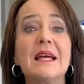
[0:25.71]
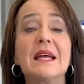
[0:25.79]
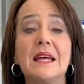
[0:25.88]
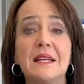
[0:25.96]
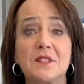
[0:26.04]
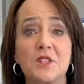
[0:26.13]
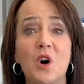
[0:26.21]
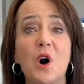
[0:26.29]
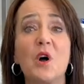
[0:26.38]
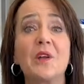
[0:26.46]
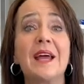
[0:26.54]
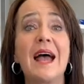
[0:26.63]
It's
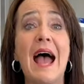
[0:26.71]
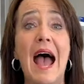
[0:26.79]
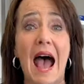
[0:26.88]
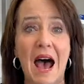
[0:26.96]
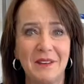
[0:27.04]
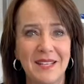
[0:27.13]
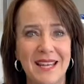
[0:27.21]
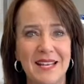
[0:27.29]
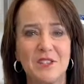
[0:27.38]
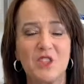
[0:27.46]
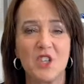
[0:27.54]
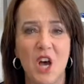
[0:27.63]
called How to
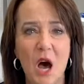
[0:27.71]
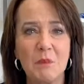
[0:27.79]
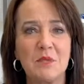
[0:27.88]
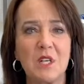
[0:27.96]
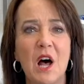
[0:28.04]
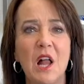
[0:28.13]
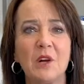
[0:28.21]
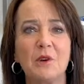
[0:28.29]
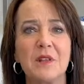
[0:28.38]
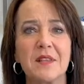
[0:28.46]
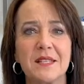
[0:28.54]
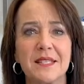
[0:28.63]
Get Top Dollar
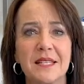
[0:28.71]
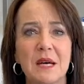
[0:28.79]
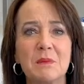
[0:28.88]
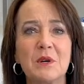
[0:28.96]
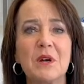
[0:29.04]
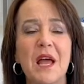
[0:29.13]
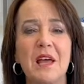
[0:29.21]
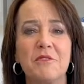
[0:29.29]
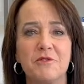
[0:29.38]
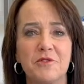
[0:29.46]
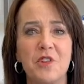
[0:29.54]
in the Summer and